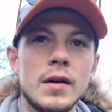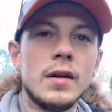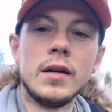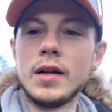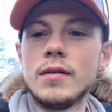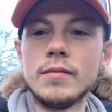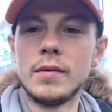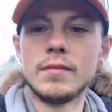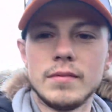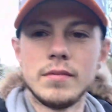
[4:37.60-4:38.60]
You know,
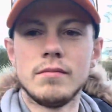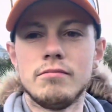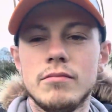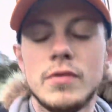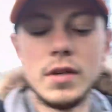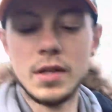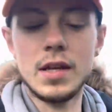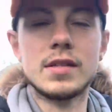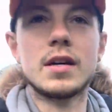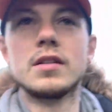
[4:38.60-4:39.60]
the
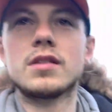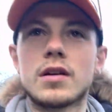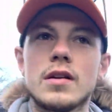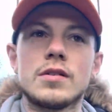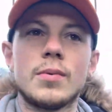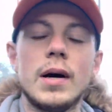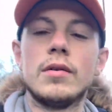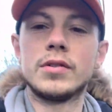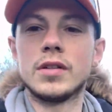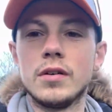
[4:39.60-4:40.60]
insides are good as well,
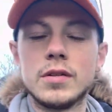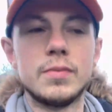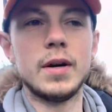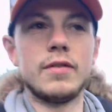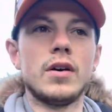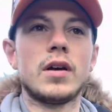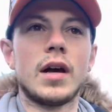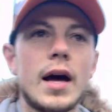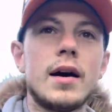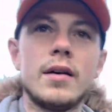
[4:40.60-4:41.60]
so it's worth looking at.